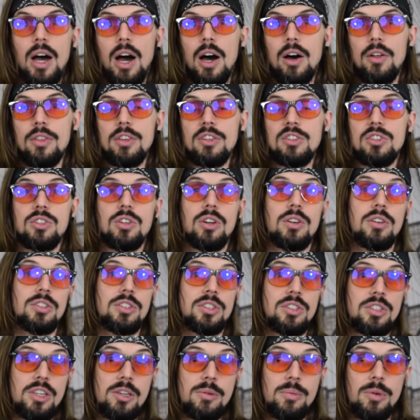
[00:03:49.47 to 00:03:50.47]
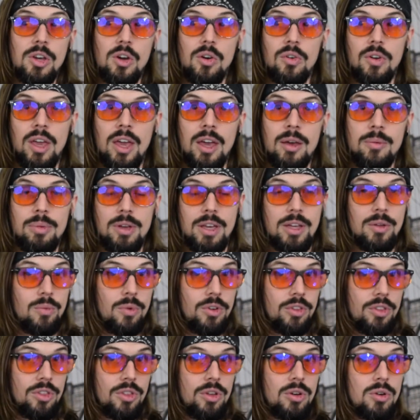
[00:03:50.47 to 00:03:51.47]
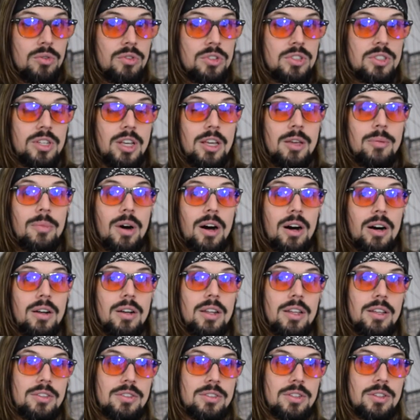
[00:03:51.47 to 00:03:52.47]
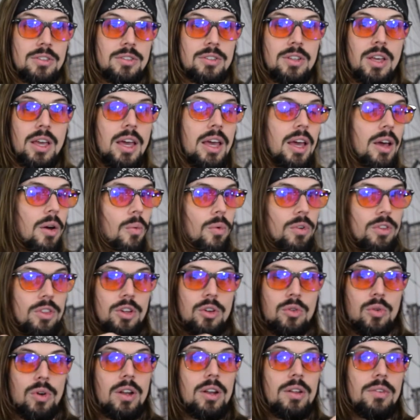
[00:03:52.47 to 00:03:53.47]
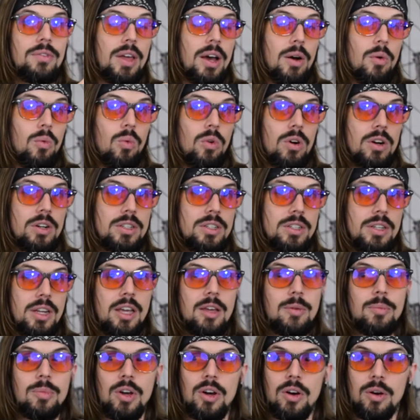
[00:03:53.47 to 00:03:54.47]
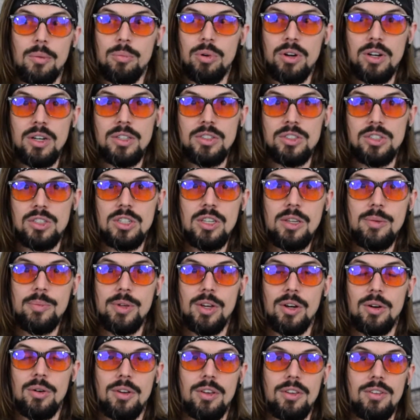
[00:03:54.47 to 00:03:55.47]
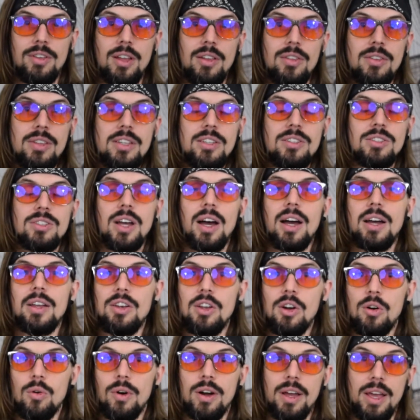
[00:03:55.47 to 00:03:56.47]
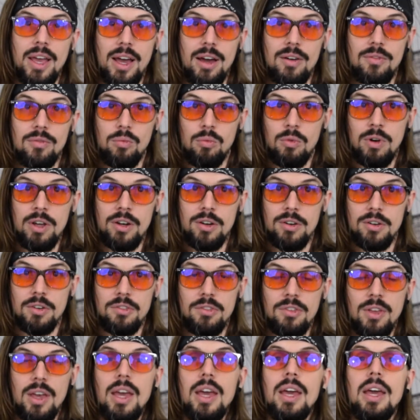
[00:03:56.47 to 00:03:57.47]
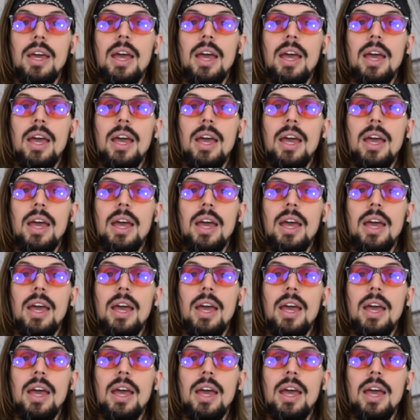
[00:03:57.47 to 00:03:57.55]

I'll then start a CBO campaign with those same audiences with a creative that worked in ABO and put in CBO because at least I know I have winners.